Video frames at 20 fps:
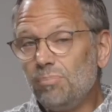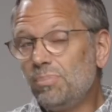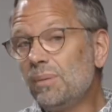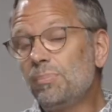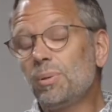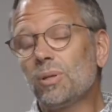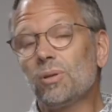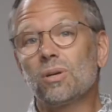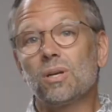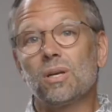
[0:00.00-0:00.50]

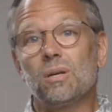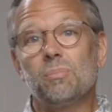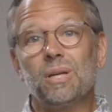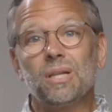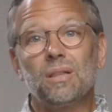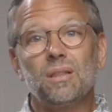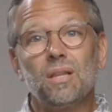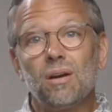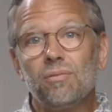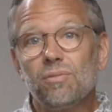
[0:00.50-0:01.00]
People are going to be
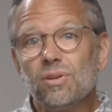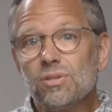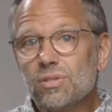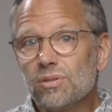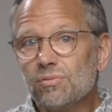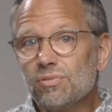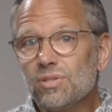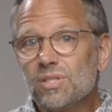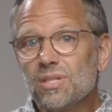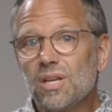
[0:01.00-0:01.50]
lovers
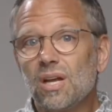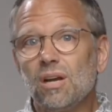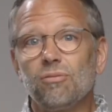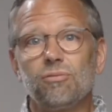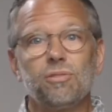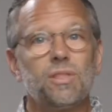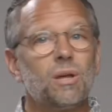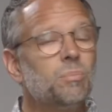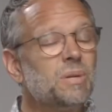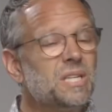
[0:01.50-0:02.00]
of
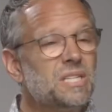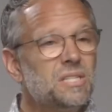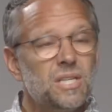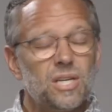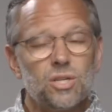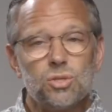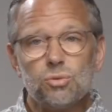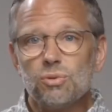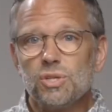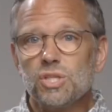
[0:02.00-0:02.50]
self. They'll be
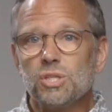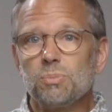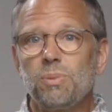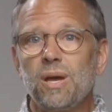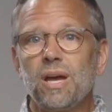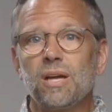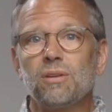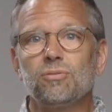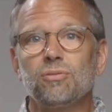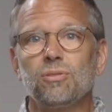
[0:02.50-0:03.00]

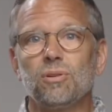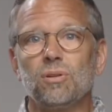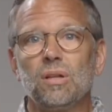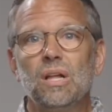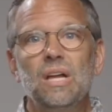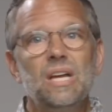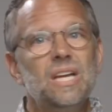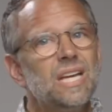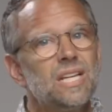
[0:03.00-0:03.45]
disrespectful.